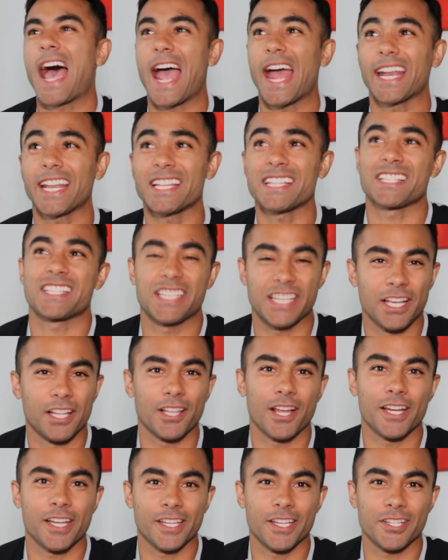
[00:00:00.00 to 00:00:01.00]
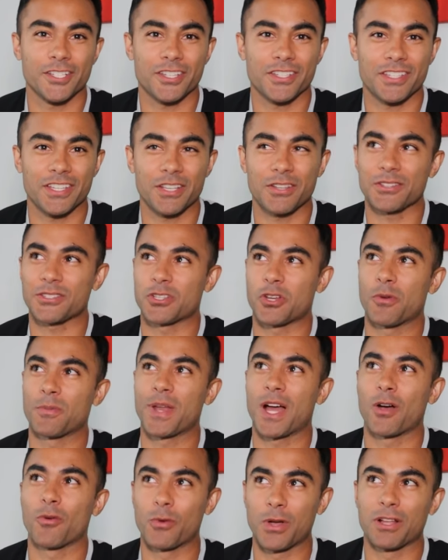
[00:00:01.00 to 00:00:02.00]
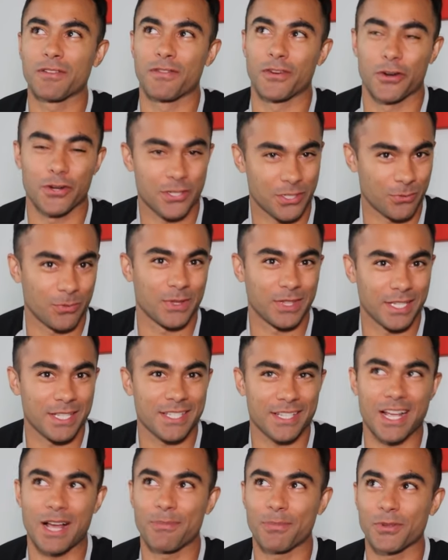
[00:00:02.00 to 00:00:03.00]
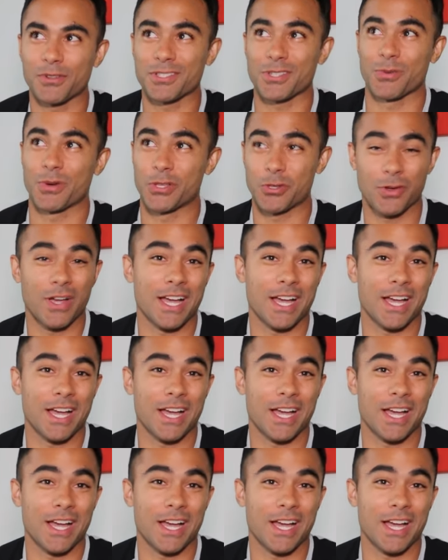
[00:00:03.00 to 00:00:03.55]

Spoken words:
I didn't see a lot of Ninja Steel, so I'm not well versed with this couple. So what you